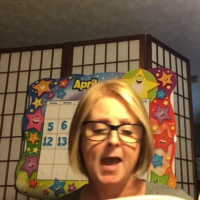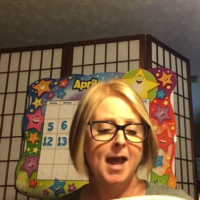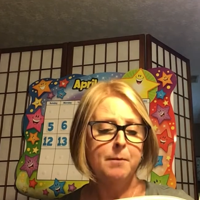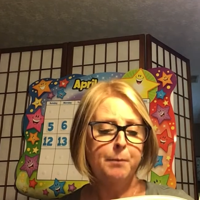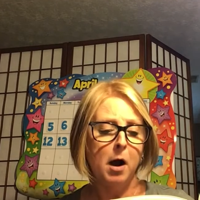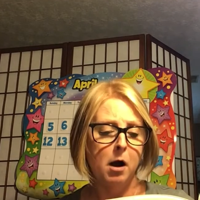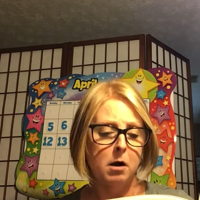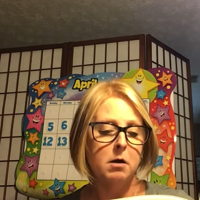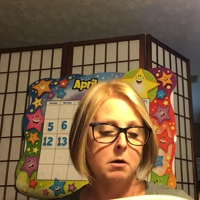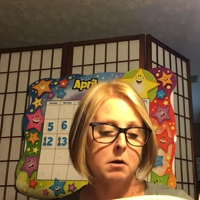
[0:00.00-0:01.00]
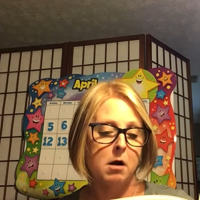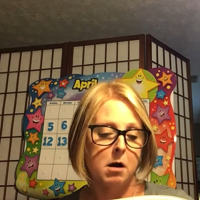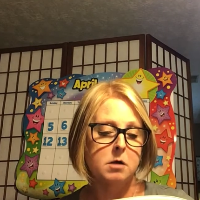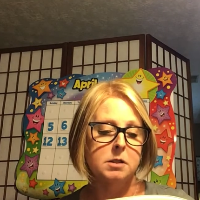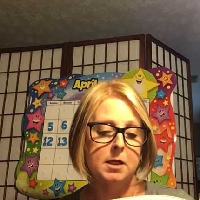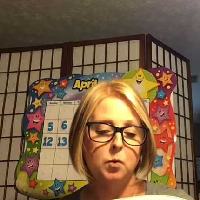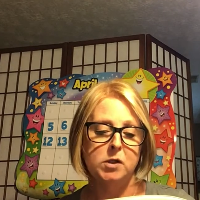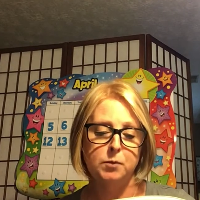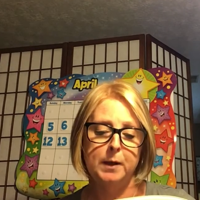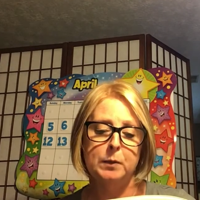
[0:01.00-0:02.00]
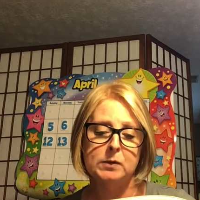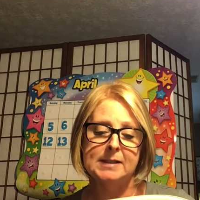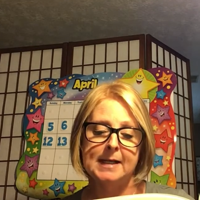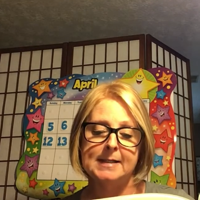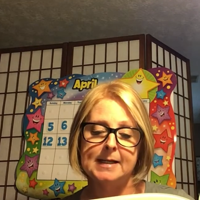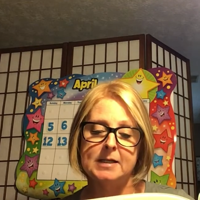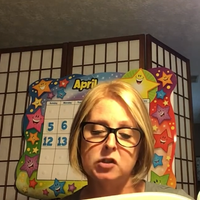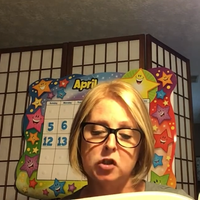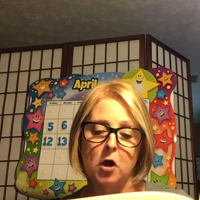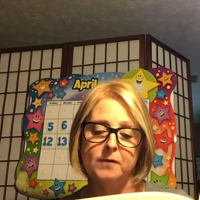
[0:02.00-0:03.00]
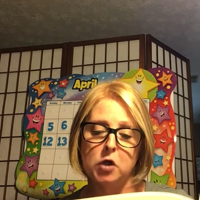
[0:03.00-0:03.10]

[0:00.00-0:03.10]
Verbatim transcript: and parlor cars in which people sit in soft